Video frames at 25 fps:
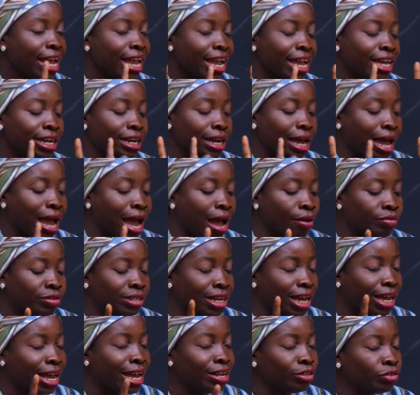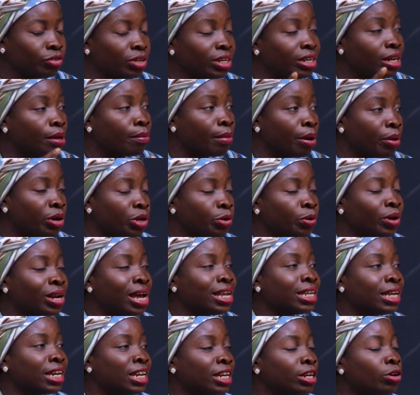and after entering the marriage you
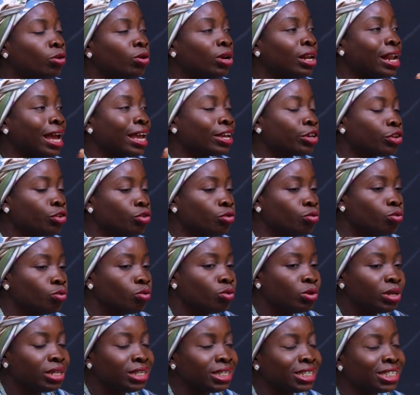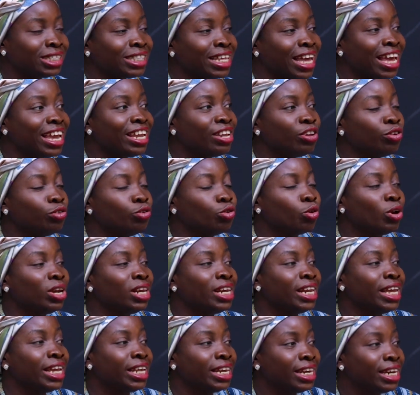realize that they don't like you, stay in your
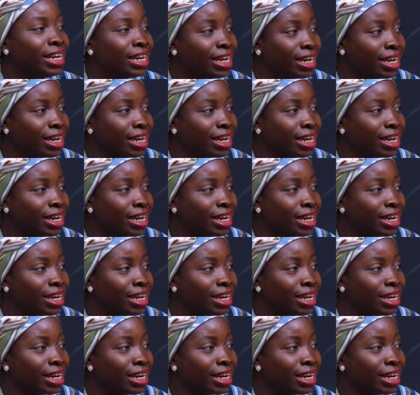lane.